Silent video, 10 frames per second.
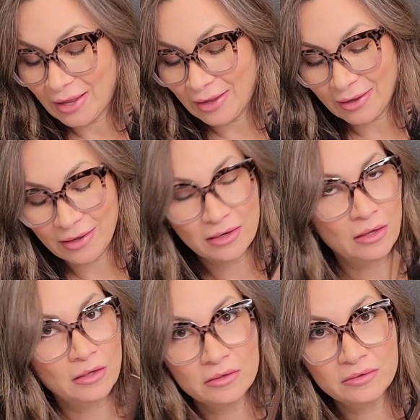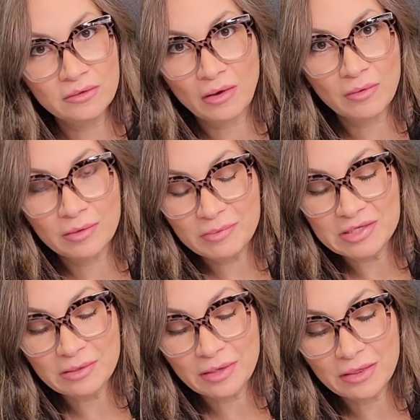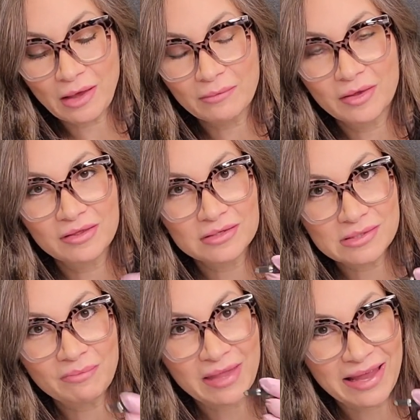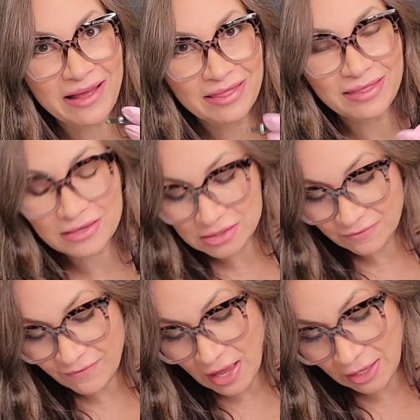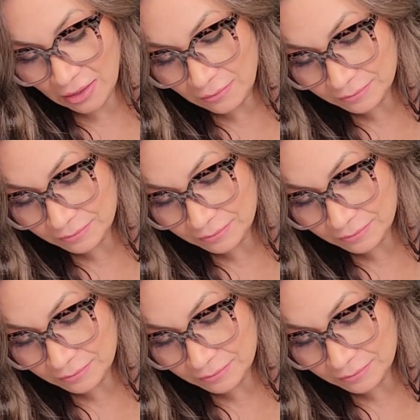and you do not want to be doing that with something this fine,